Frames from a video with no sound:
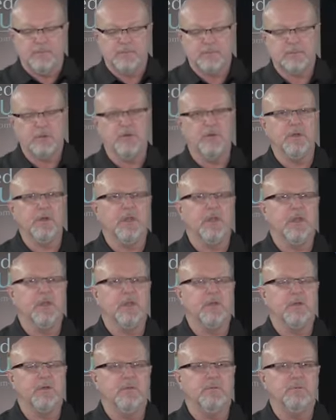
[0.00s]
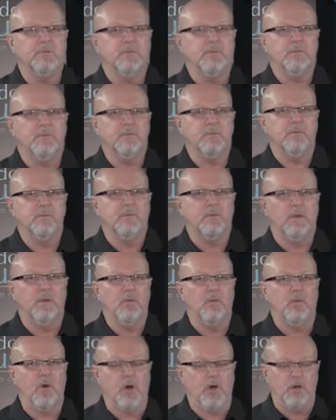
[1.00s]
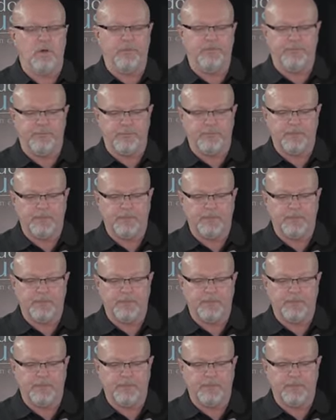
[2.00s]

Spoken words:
So a wolf